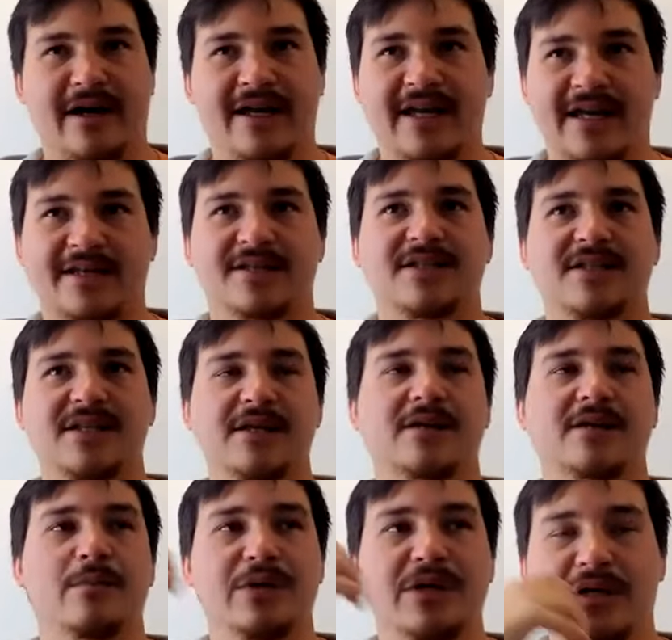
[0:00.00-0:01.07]
I can't see
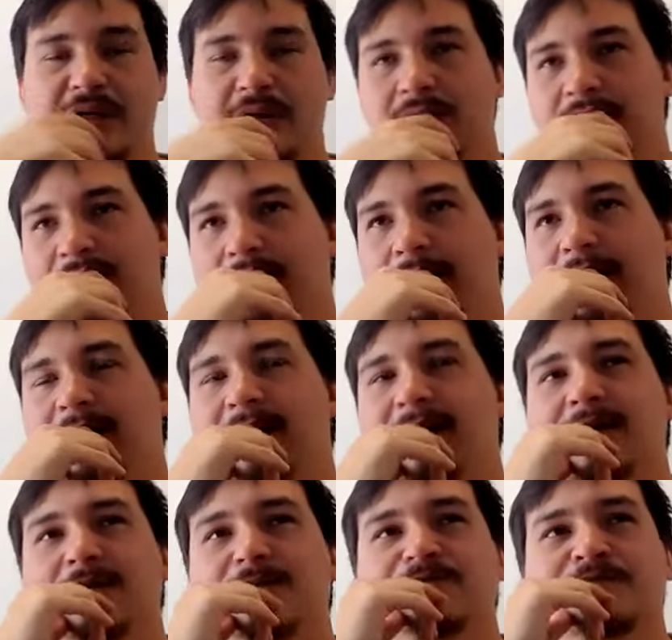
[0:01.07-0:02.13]
the being,
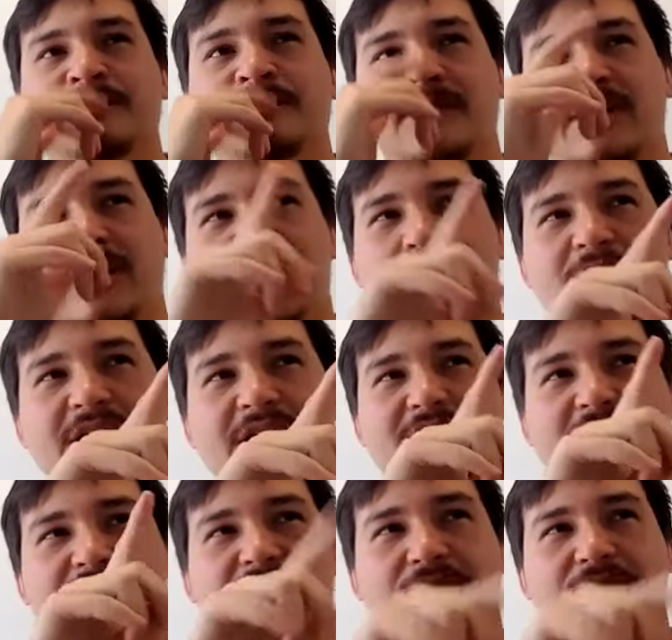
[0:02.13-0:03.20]
and the being
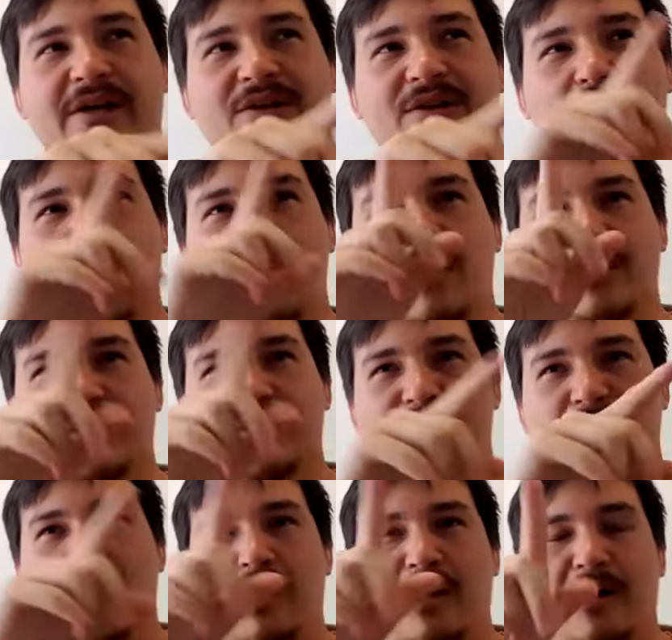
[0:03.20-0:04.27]
starts to write the words on the
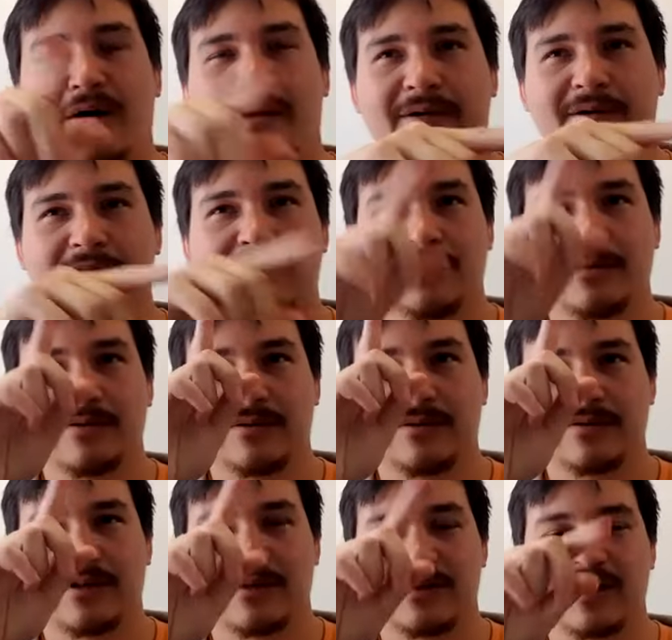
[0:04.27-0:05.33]
wall,
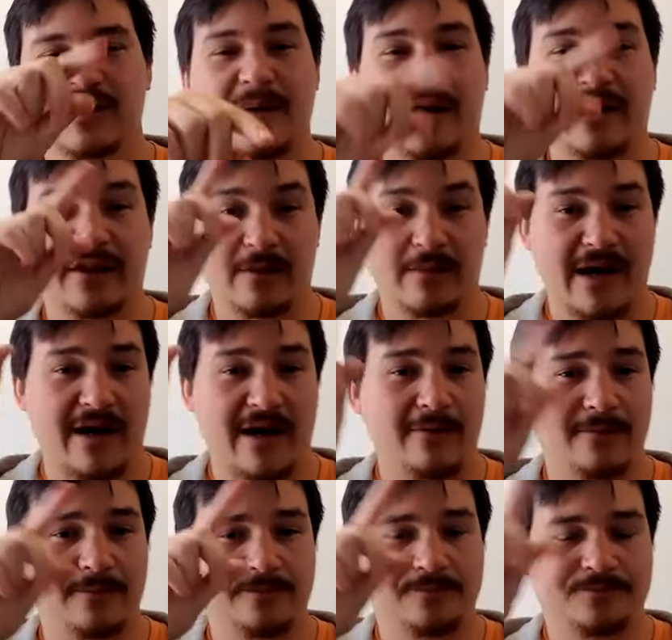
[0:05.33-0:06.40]
starts spelling them
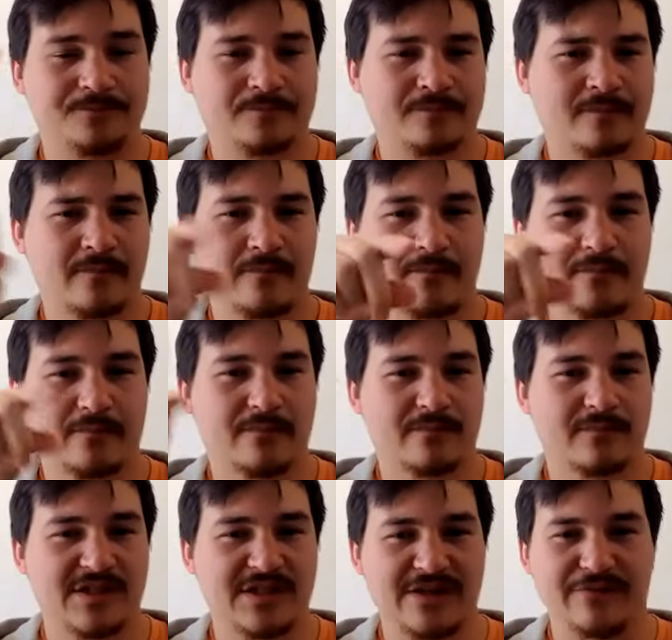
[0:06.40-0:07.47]
out.
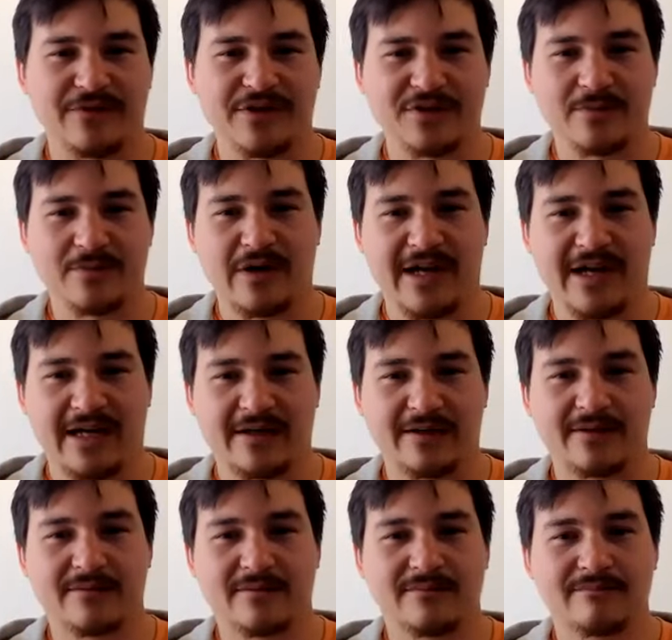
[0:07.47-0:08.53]
This invisible
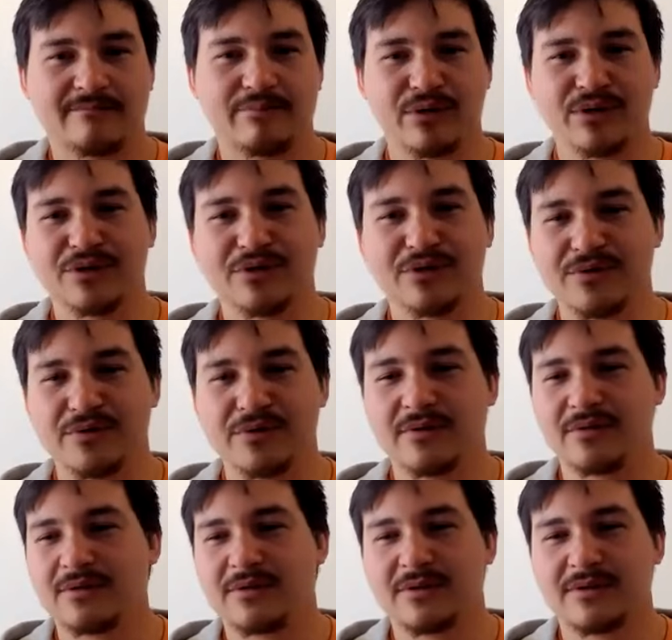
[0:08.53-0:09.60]
hand, blue
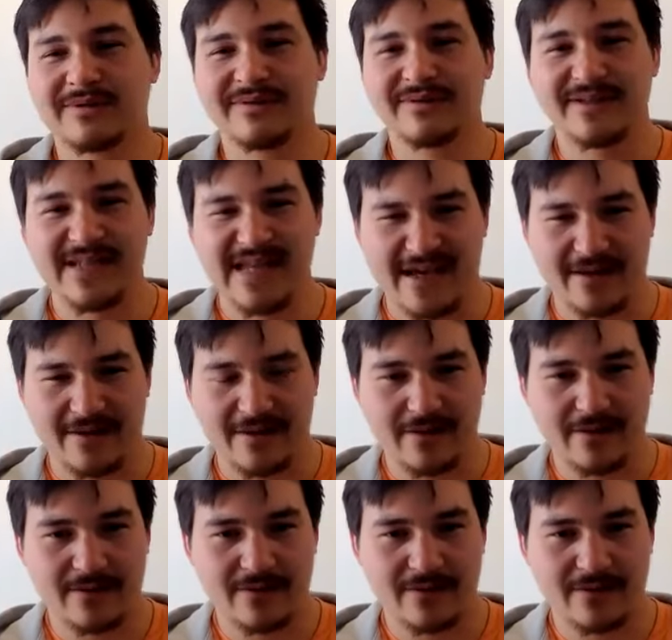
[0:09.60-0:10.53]
death.